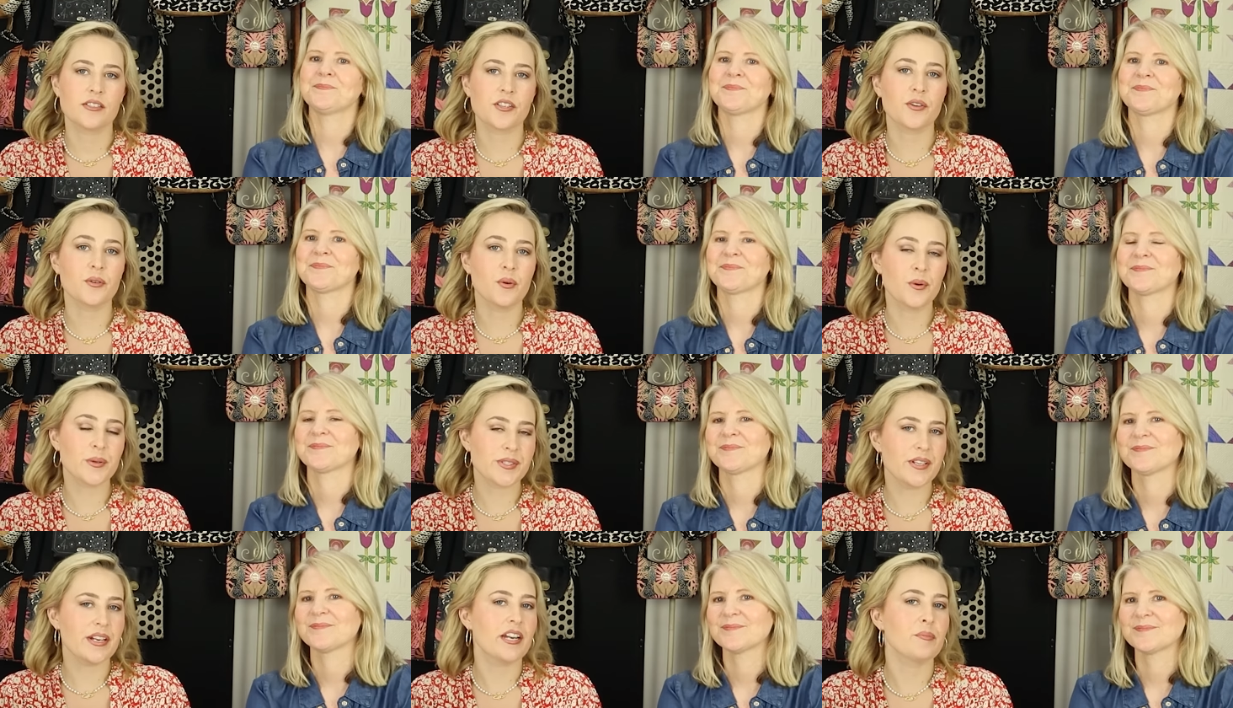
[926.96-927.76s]
Speaker 1: So you'll
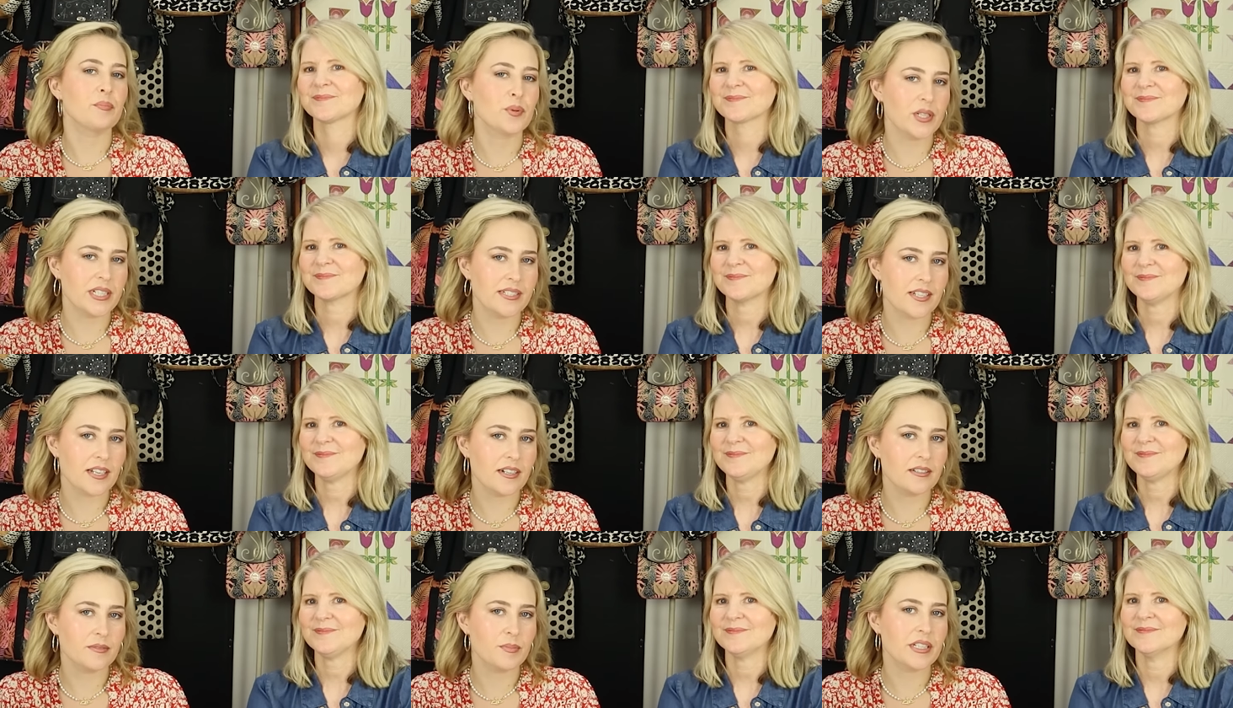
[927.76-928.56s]
also need a
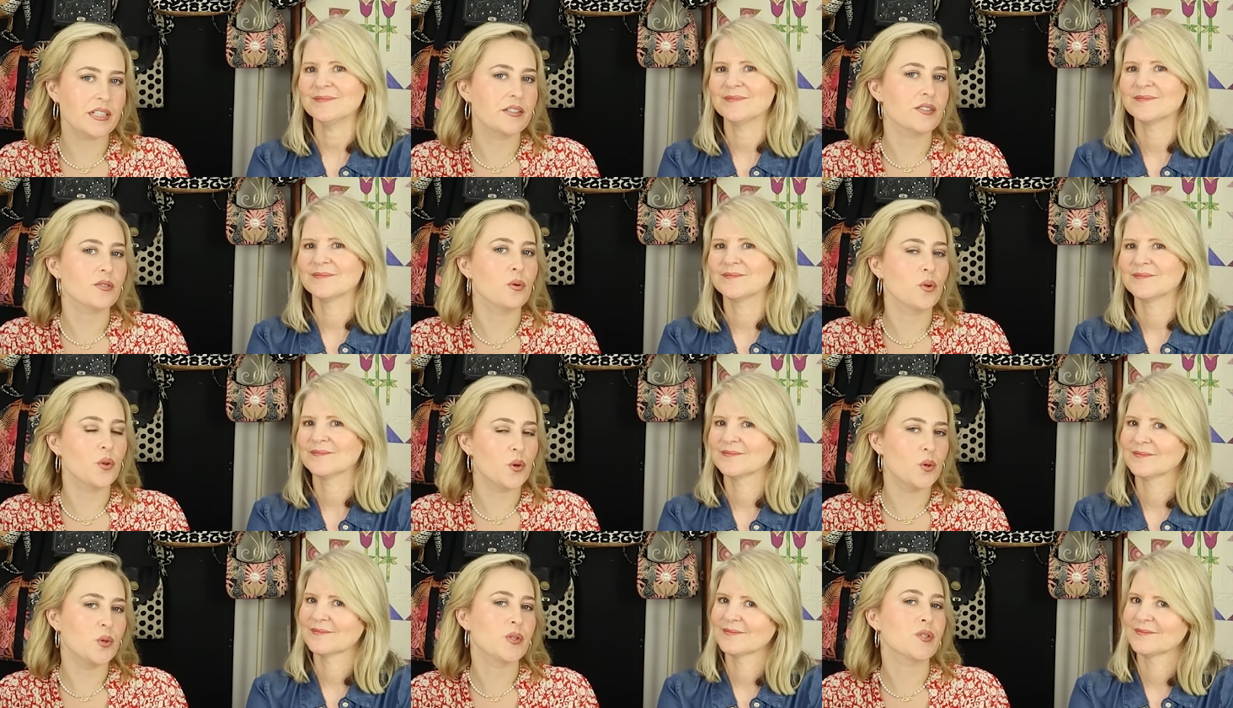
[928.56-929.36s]
printer because all
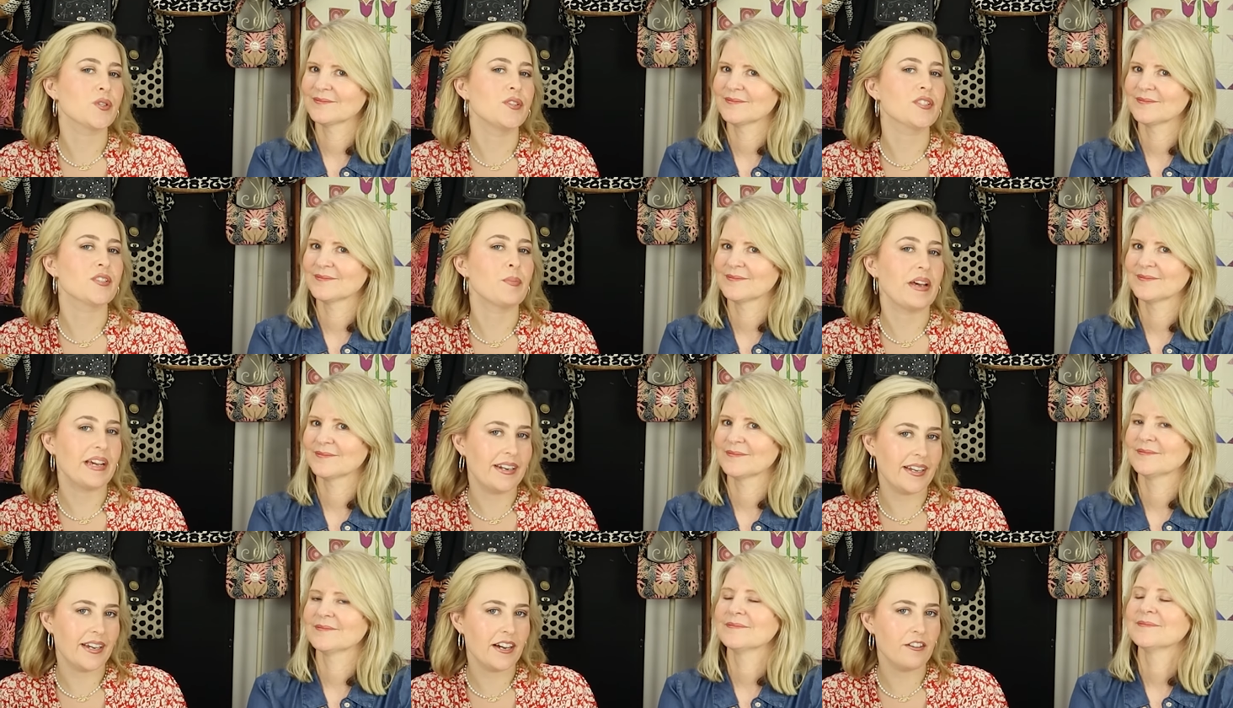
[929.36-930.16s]
the course notes are
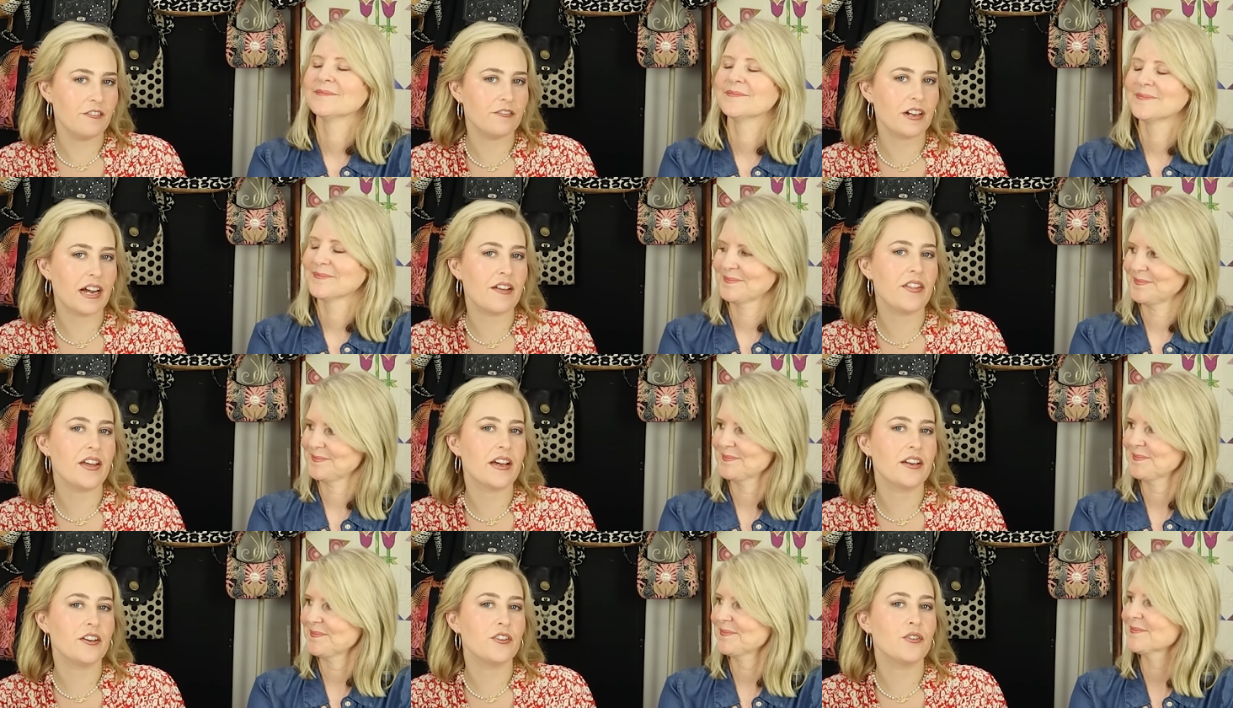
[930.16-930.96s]
PDF, and mm.
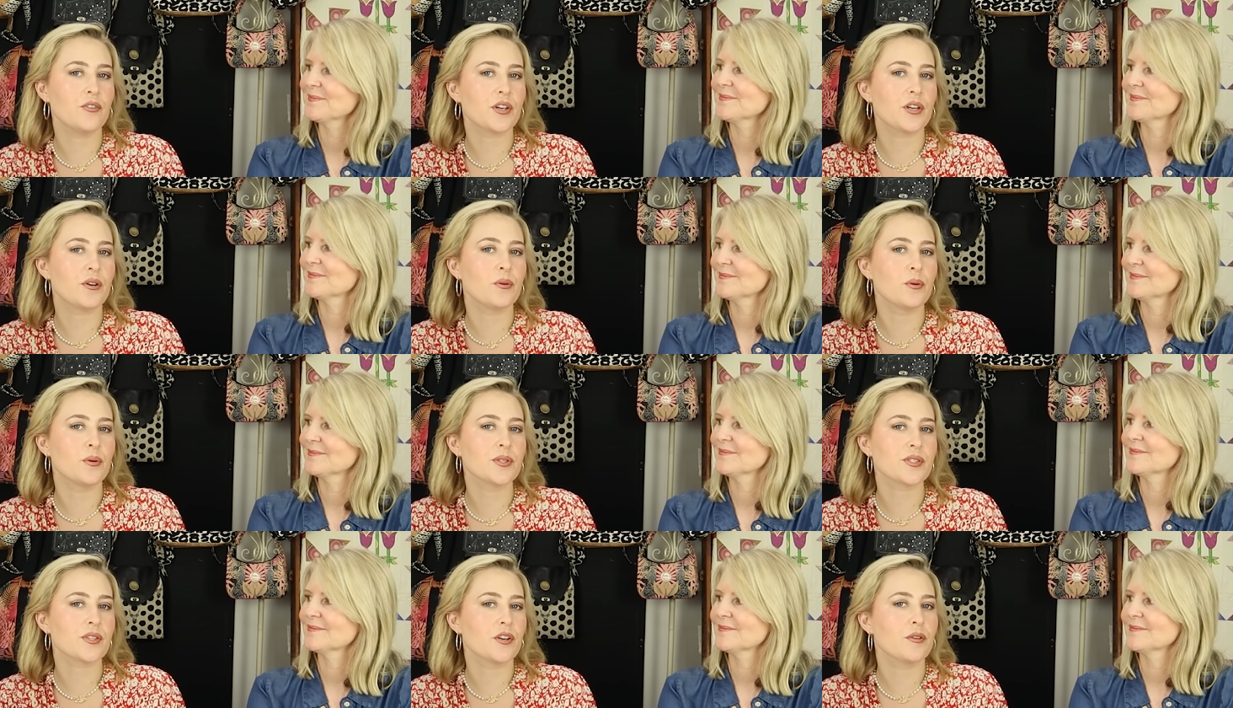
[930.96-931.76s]
then you can
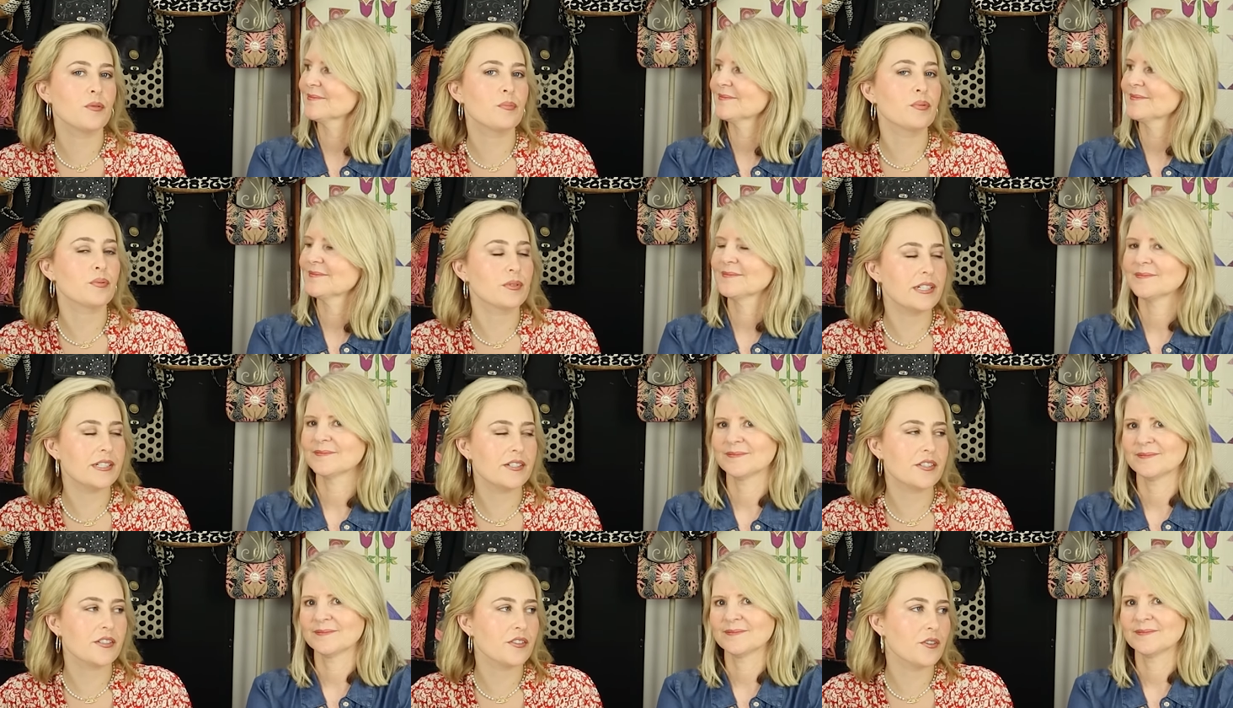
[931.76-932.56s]
also
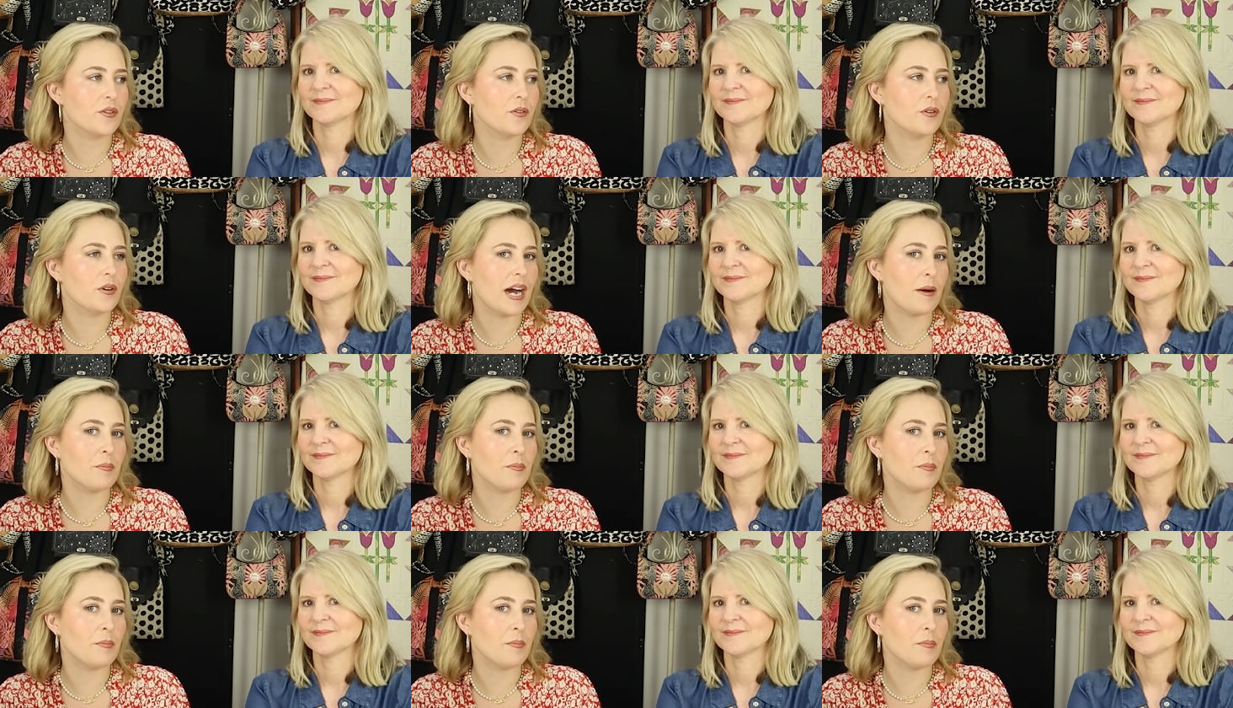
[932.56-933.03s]
print your